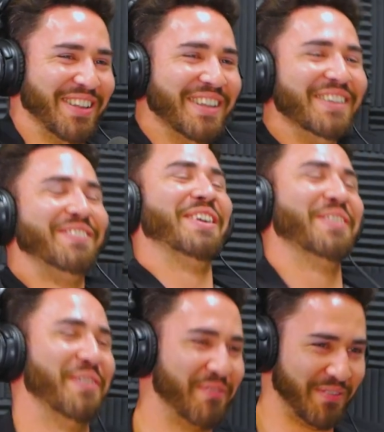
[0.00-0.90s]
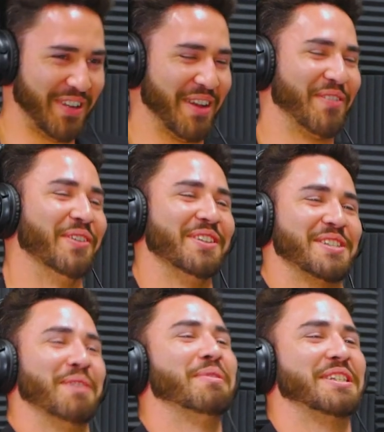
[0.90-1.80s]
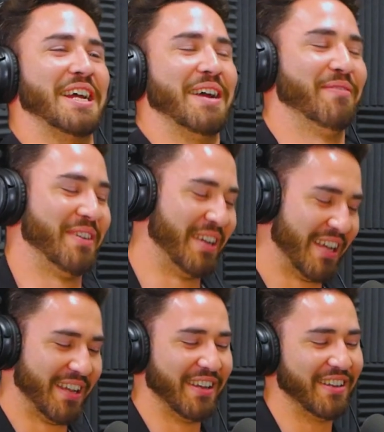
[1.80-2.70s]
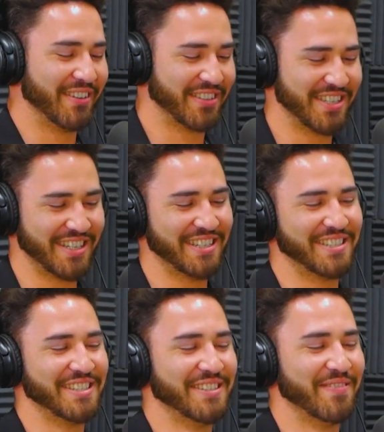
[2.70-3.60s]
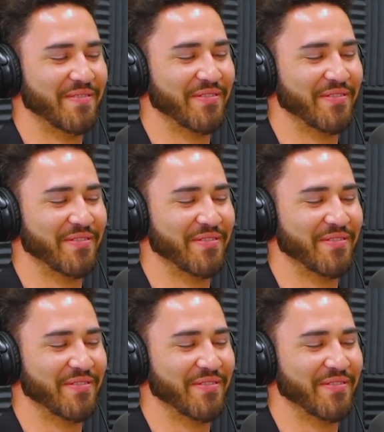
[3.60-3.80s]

feel the yeah, field in the summertime. Oh, jeez.